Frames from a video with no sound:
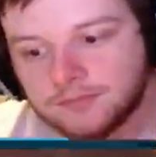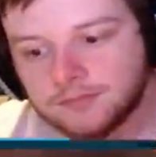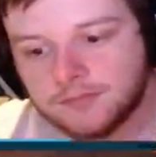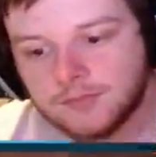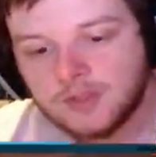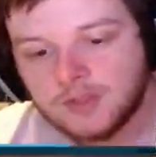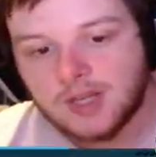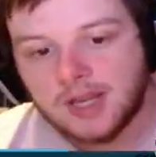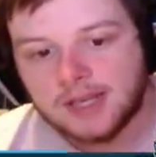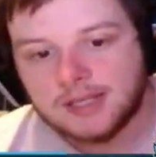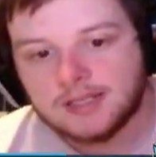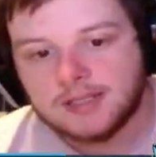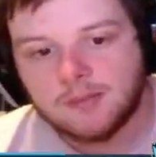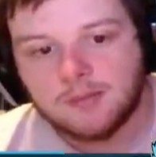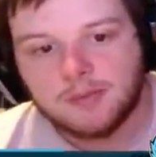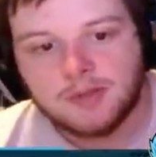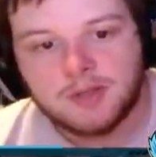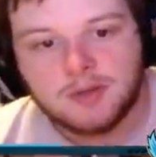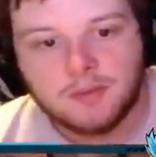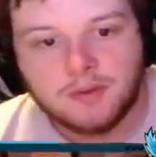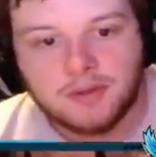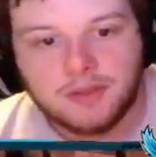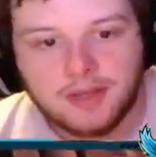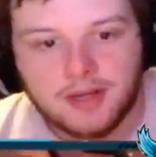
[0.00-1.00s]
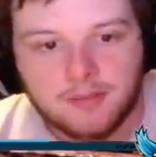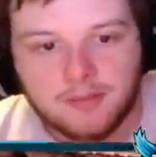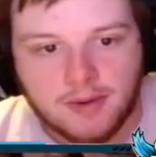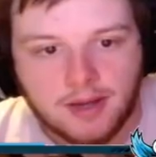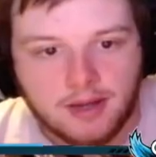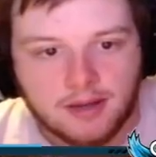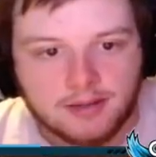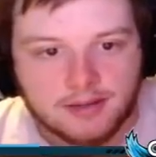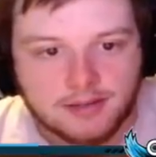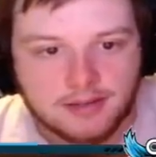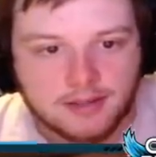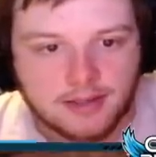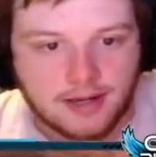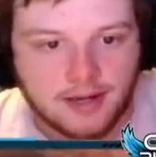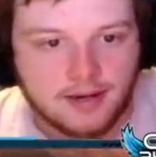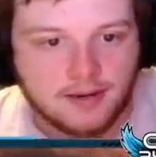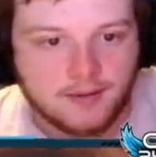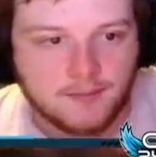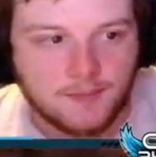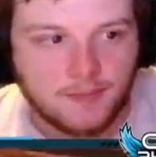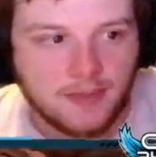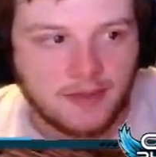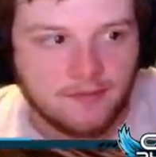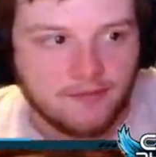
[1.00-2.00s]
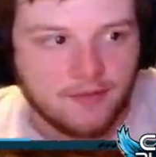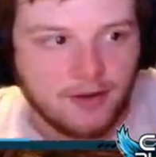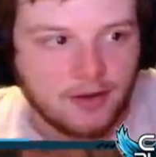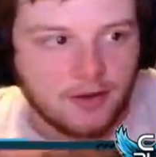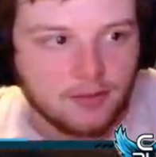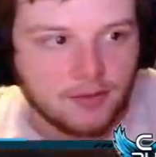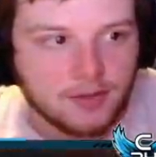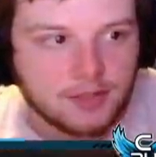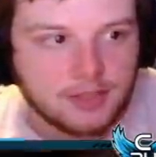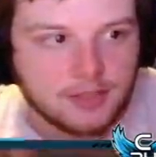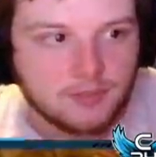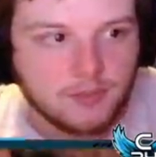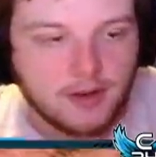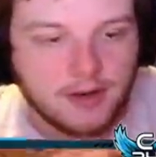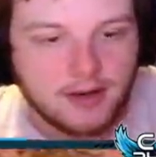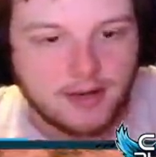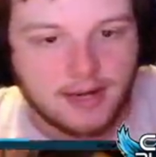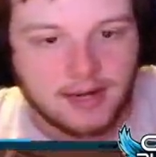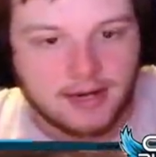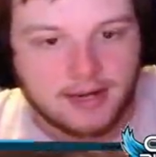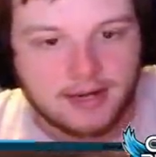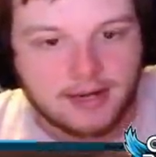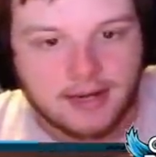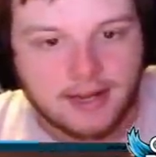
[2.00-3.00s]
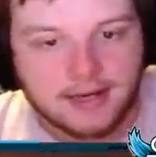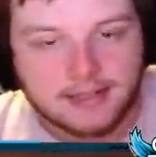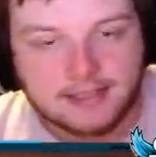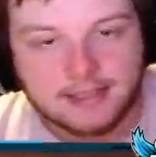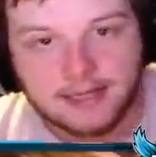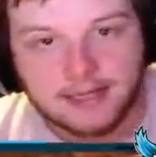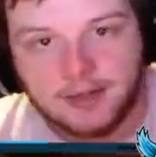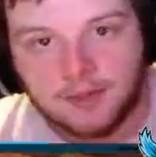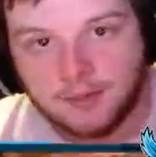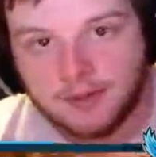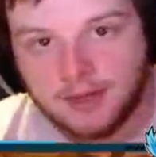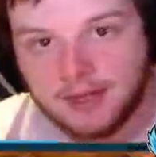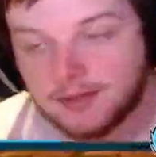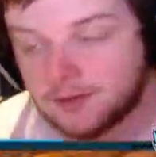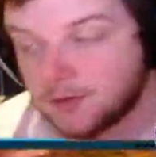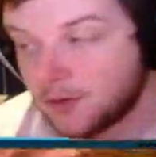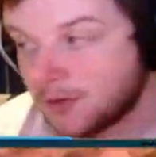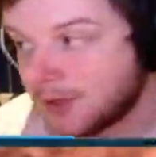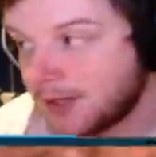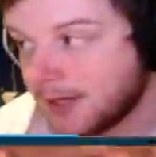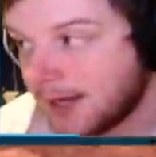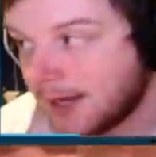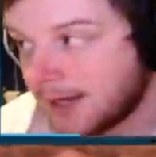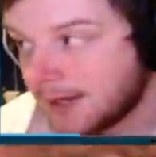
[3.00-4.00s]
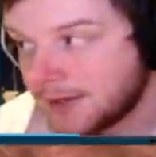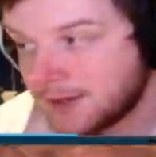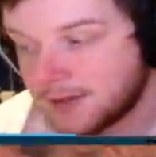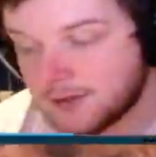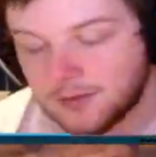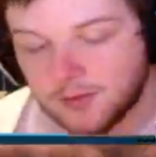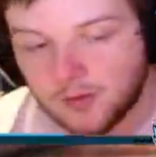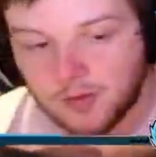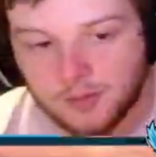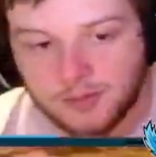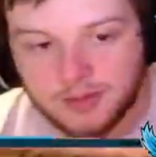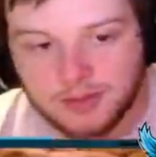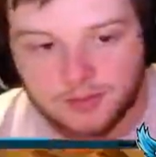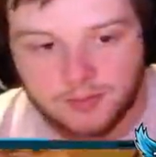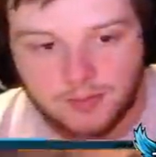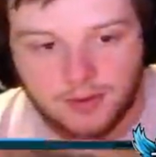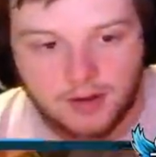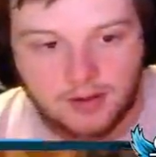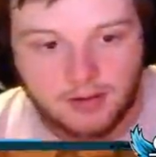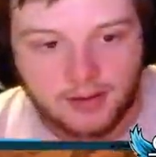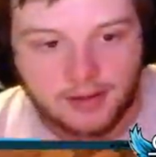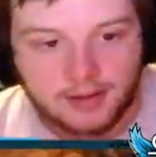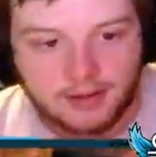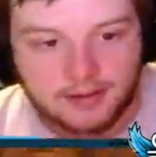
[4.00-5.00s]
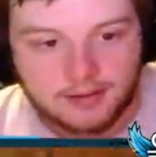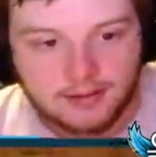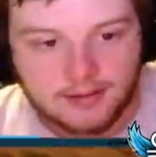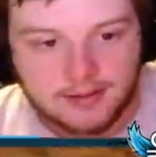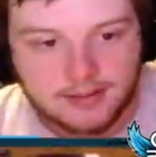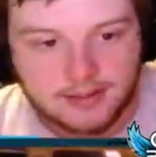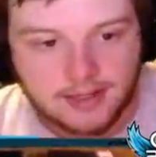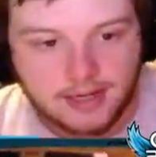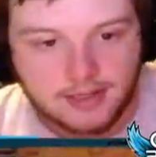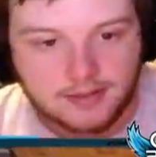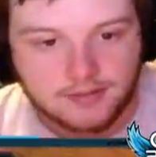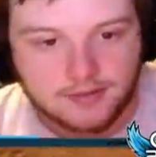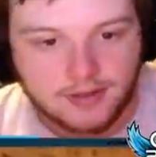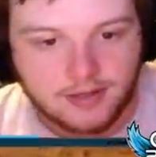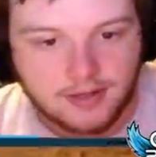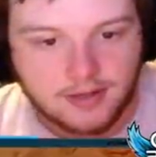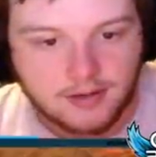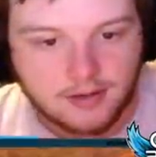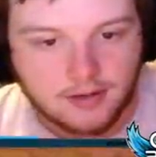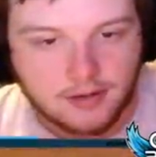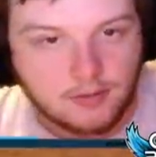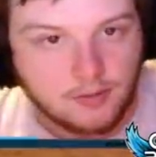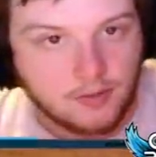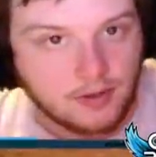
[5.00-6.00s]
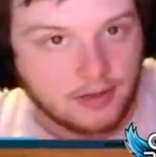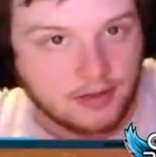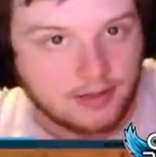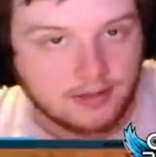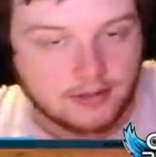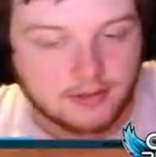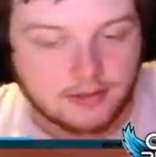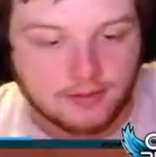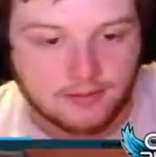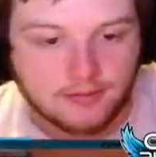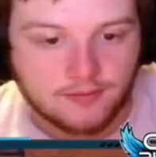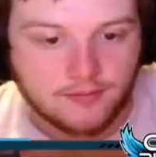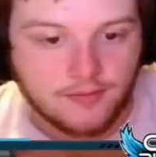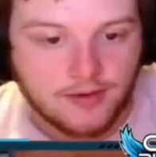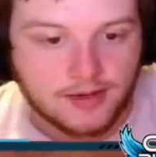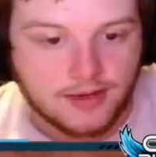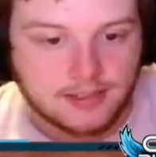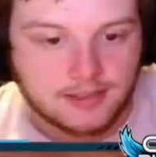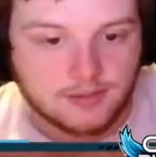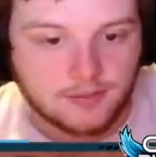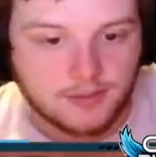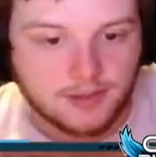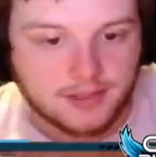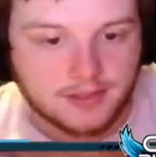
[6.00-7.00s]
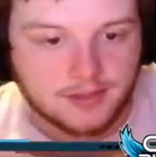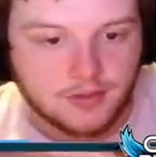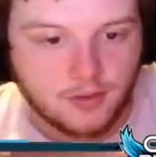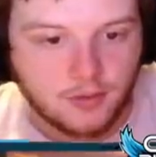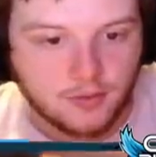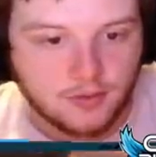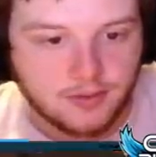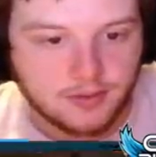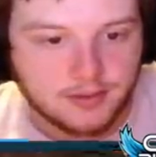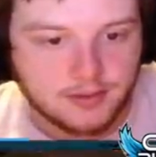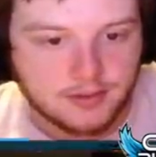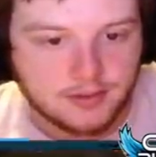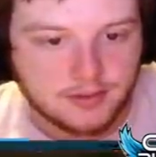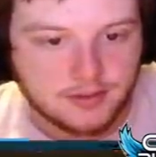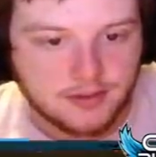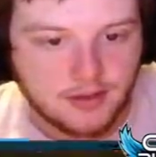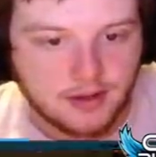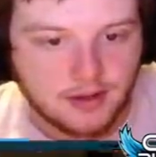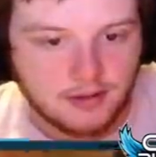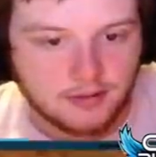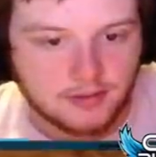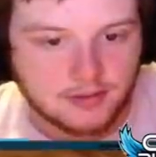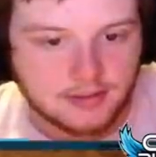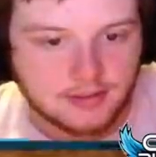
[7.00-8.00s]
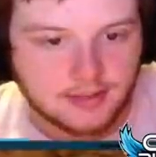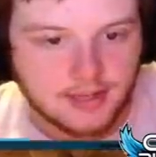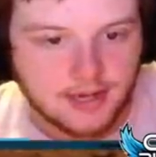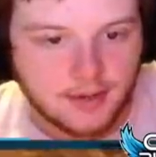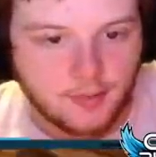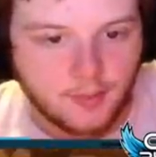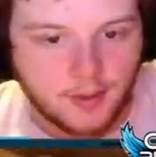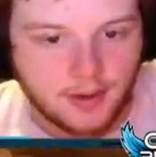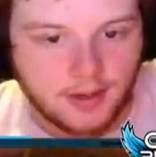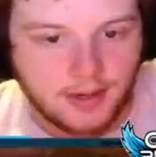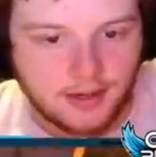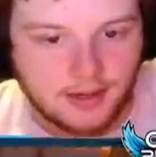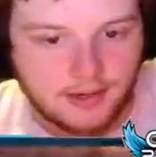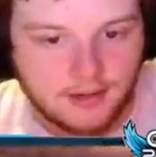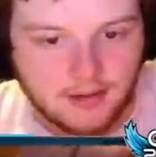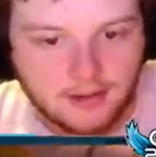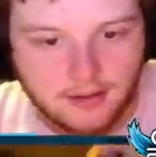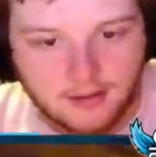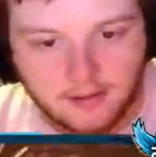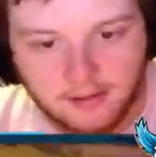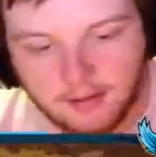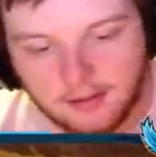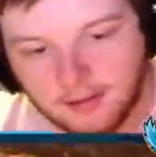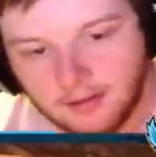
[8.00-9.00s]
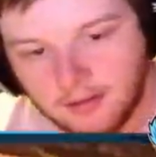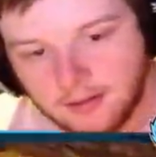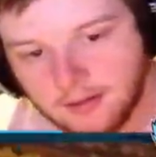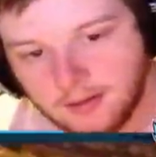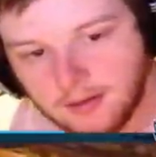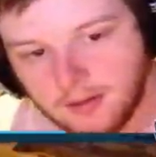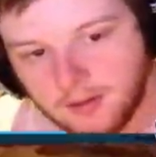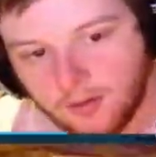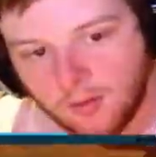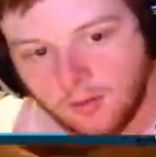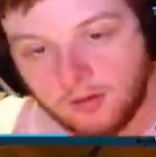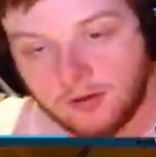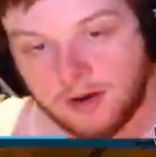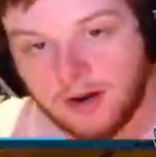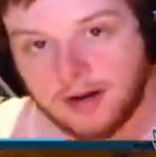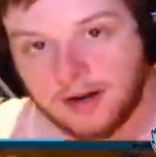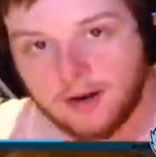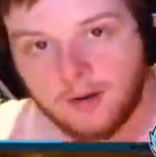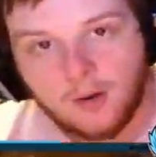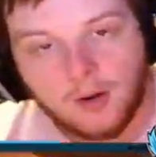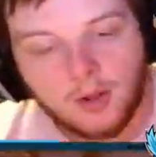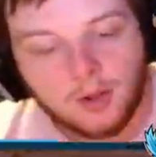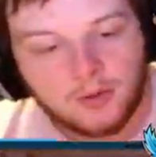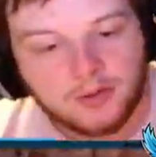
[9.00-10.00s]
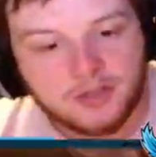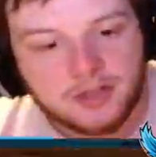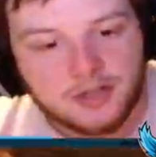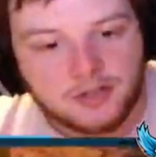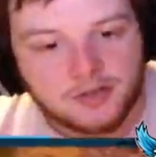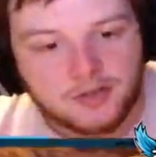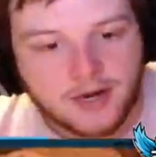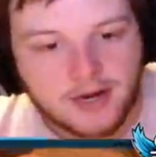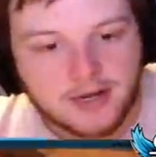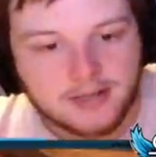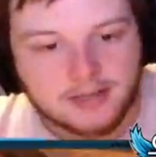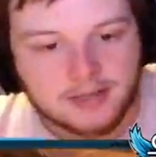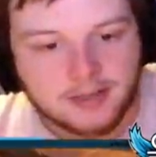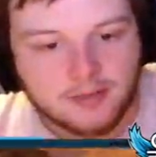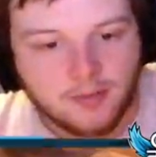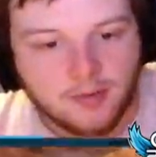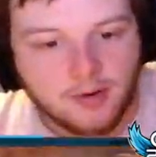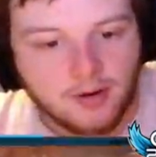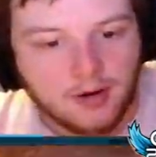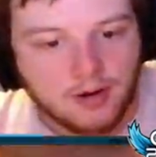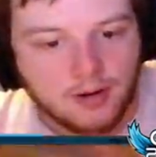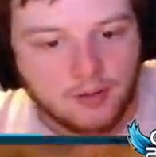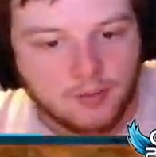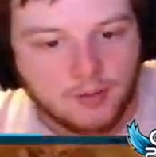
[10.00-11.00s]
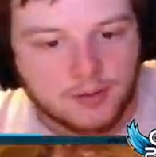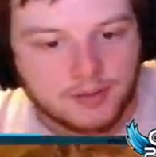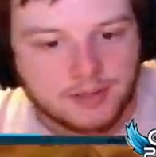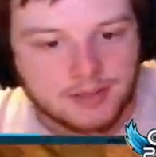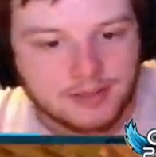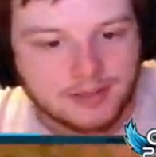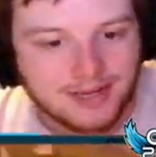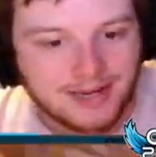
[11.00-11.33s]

So that's something you want to think about. Is like, if I go this way, I can catch anyone that's rotating out of the storm as well, like these guys right here, or I can find someone that's holding this side waiting. Or I go all the way to Jurassic Park, which is